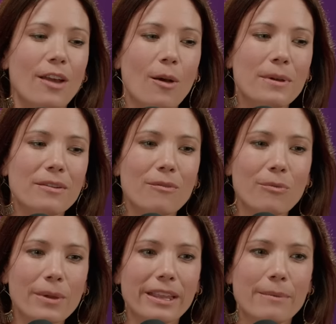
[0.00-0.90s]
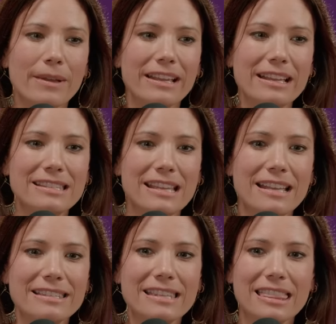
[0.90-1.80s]
No, but really, I'm like it's
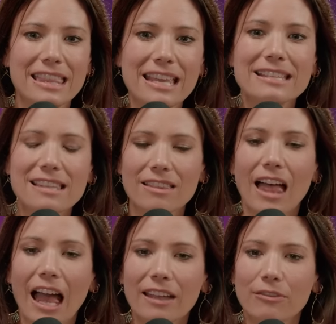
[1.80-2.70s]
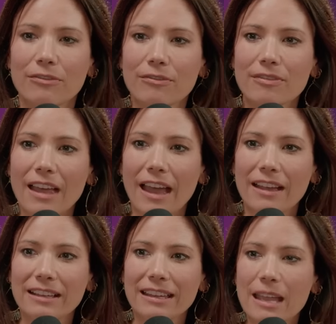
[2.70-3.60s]
it's the things in life
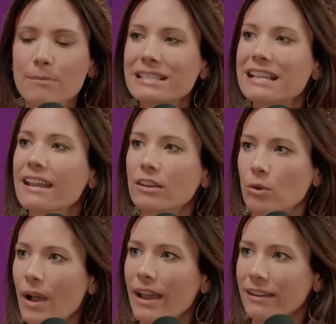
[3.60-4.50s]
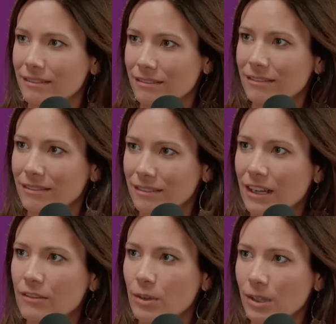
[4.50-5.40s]
that can't be taken away
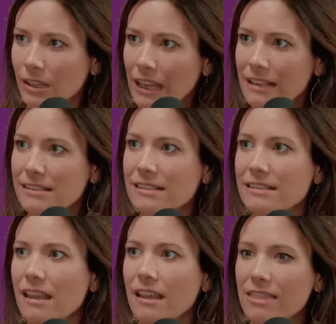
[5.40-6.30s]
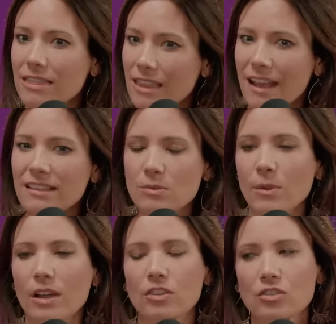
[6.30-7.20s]
that I've realized is like that's
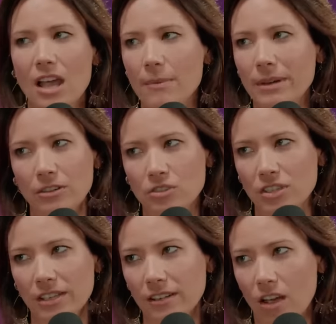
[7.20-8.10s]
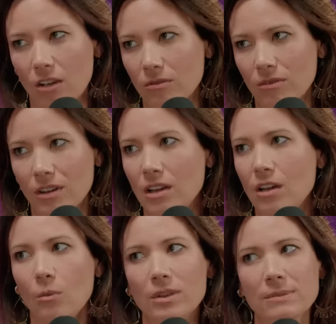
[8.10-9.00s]
where your time and energy need to go.
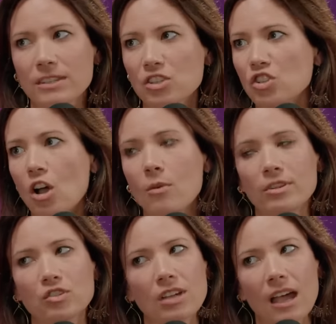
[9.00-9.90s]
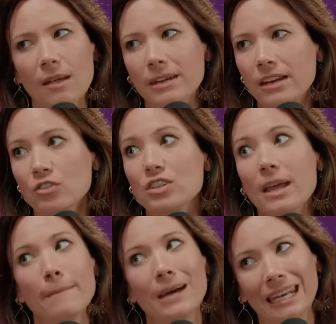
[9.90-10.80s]
We spend so much time and energy
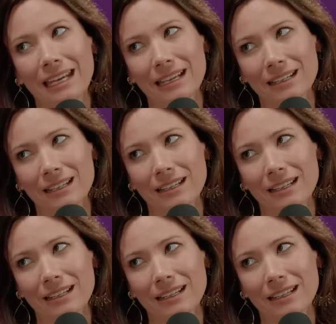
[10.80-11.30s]
and money